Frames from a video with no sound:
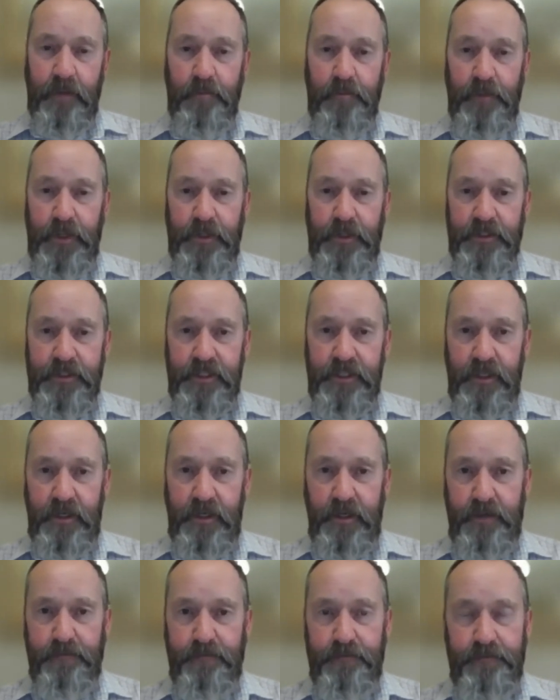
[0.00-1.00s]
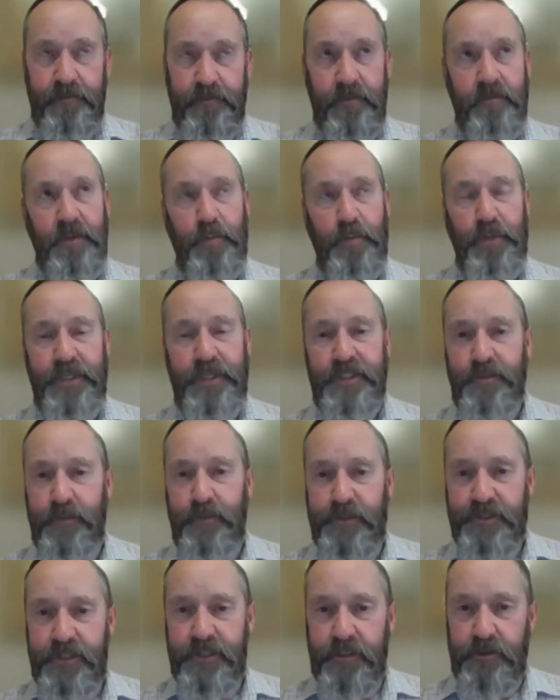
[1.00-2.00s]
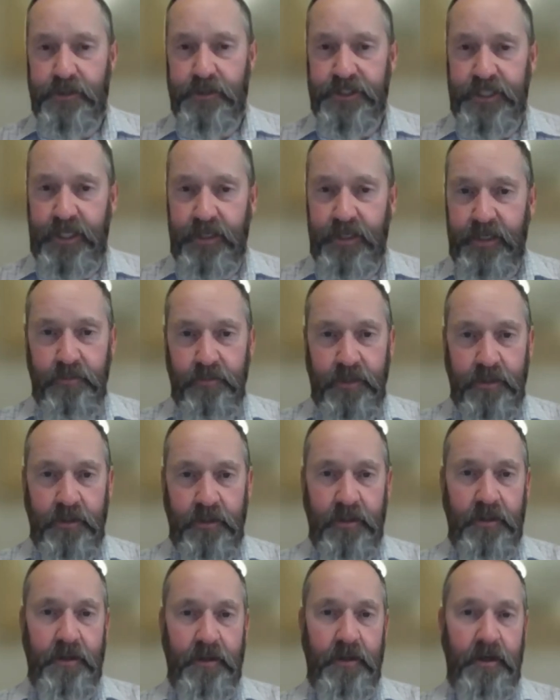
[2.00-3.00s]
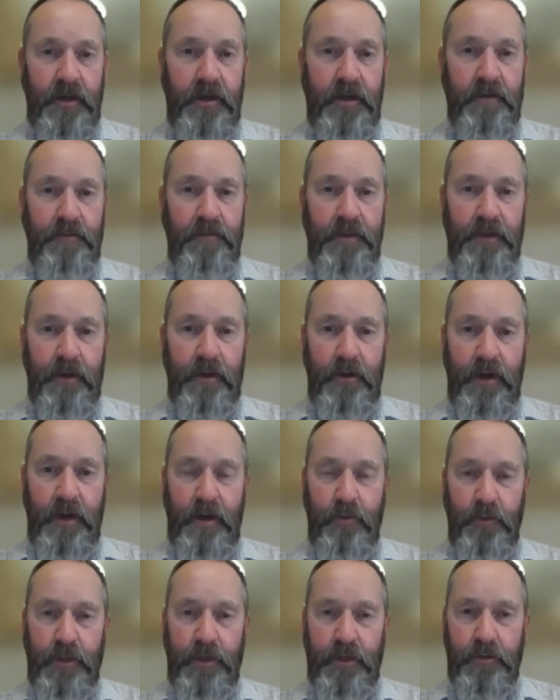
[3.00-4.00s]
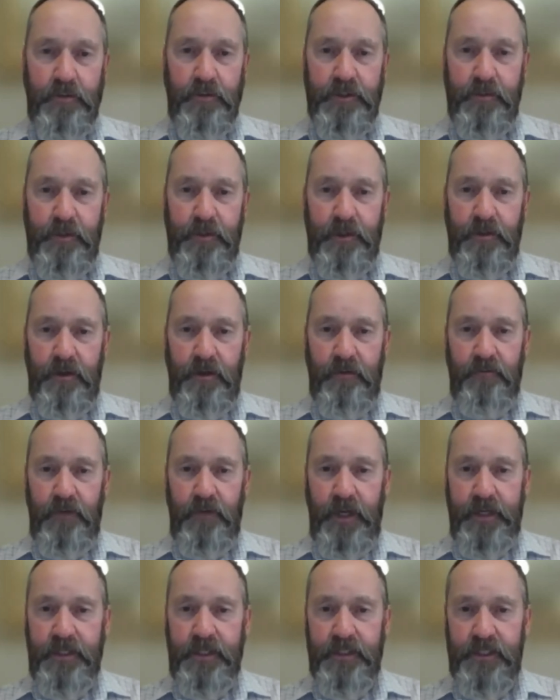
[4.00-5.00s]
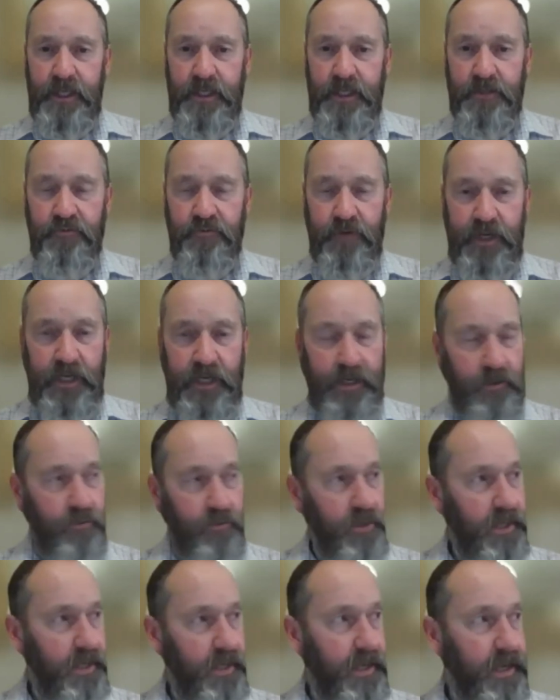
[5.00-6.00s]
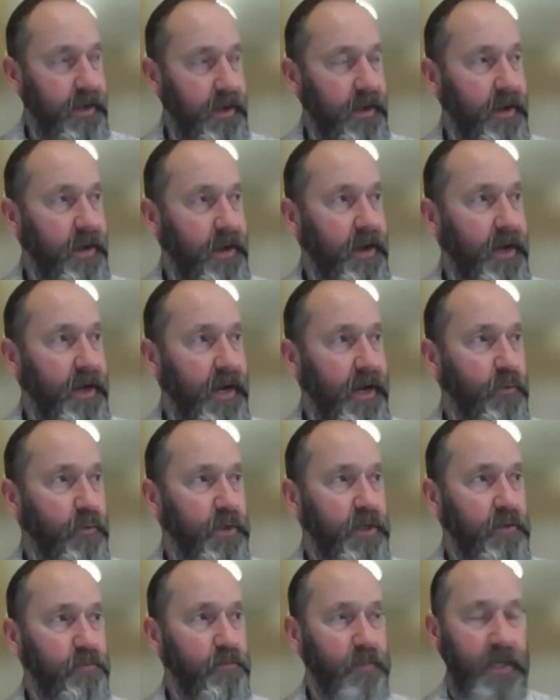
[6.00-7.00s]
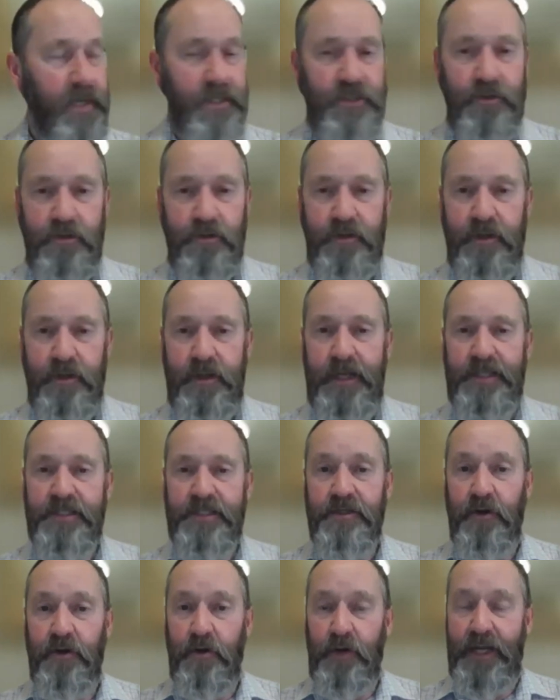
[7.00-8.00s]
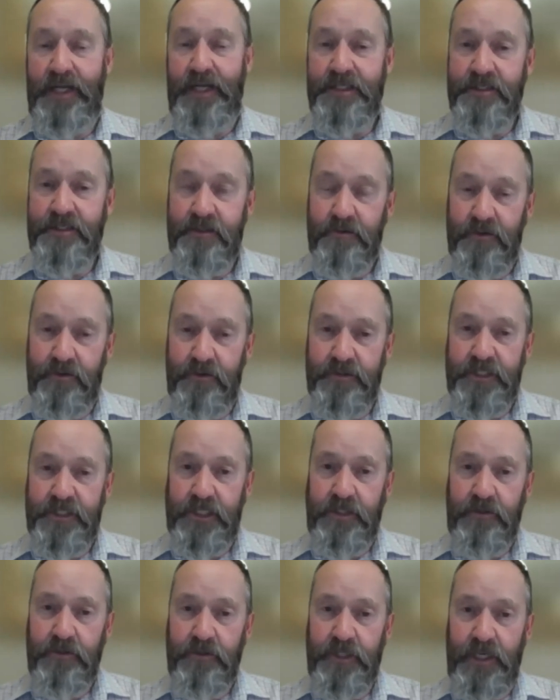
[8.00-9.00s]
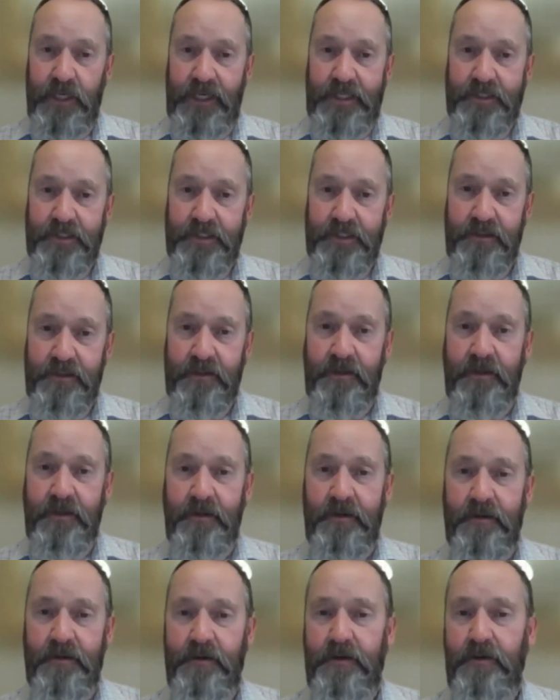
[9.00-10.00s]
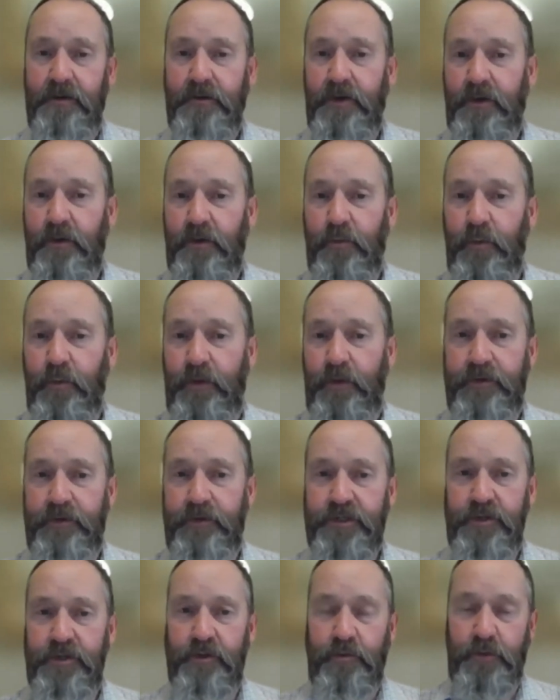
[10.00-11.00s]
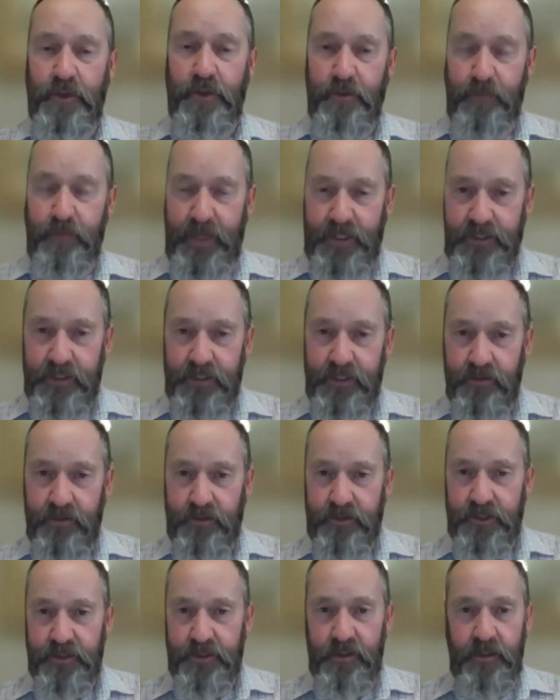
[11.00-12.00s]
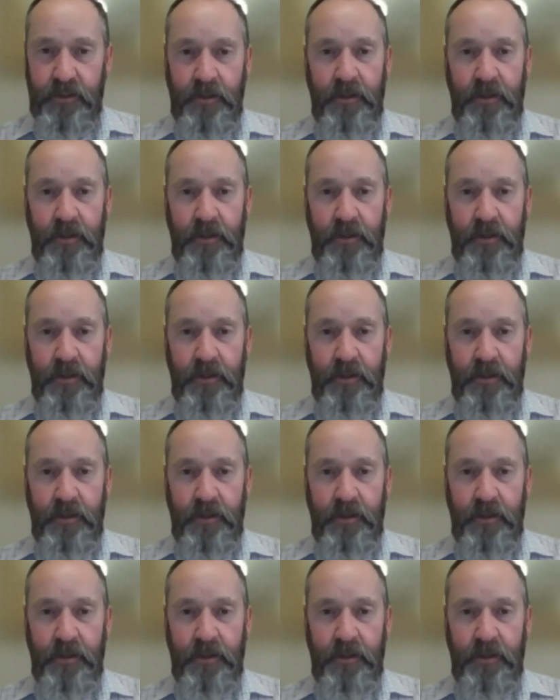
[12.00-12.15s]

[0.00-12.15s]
But the principle's still the same, how we use them. And like I say, it's really looking at how we can make sure that stock lasts and continue to last, whether it's through good maintenance,